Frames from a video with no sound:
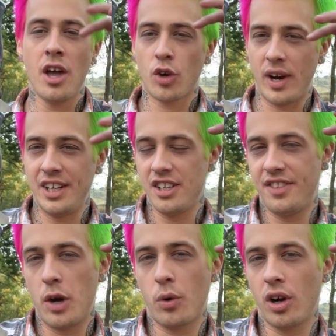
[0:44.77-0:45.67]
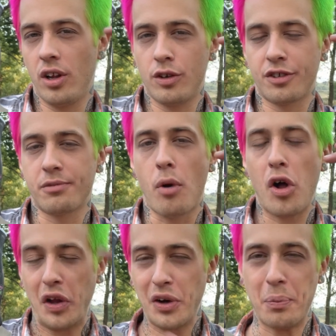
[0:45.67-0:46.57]
Granted, they were a little
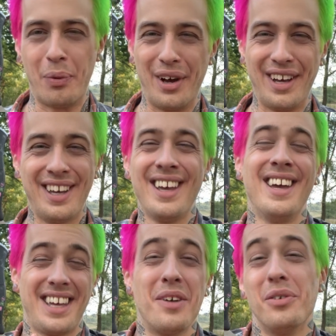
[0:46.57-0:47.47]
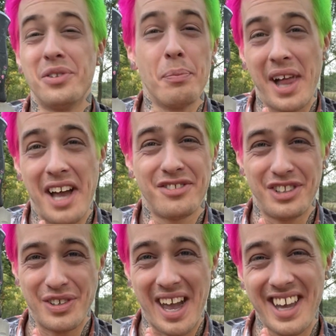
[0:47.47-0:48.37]
smaller, but it was a blast,
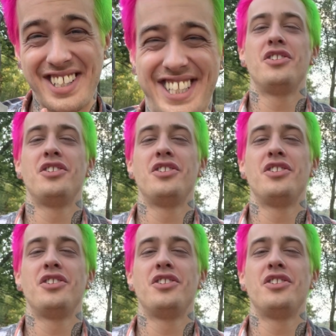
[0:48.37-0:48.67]
you guys.